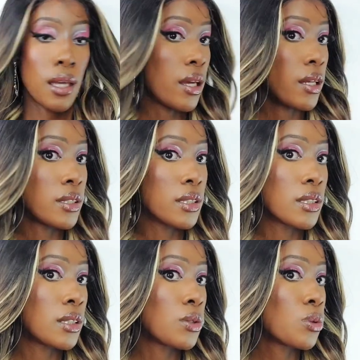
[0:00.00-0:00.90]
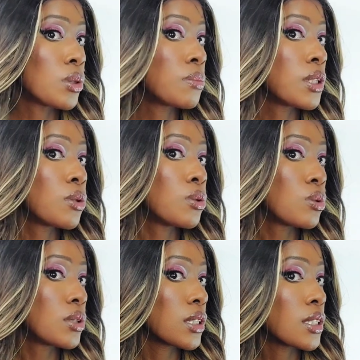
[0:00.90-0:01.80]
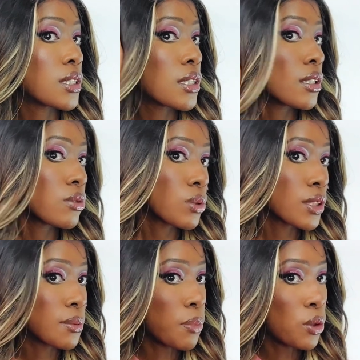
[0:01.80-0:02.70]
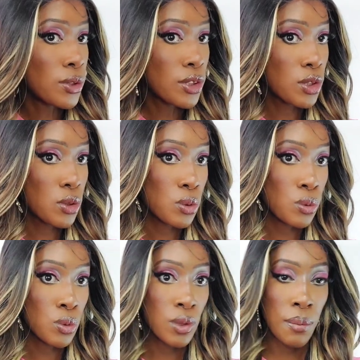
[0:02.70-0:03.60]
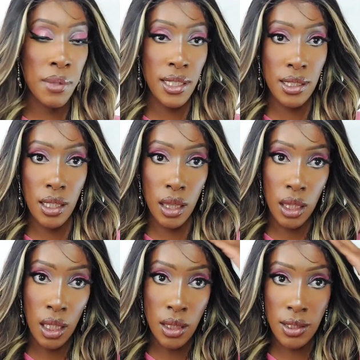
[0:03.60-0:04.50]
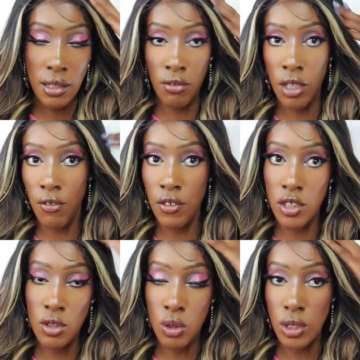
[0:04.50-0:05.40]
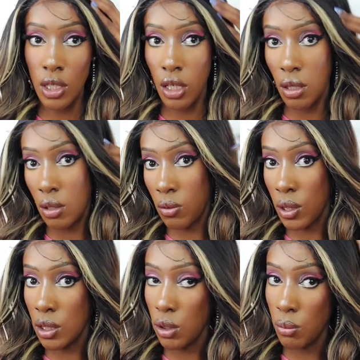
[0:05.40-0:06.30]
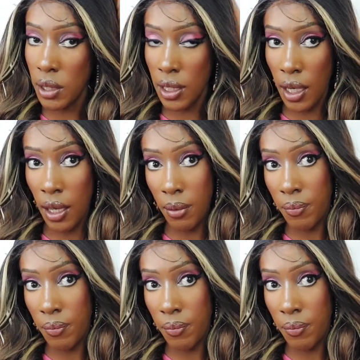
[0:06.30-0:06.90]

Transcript: and it will be good. It still responds to the basic things, even if it's not real human hair.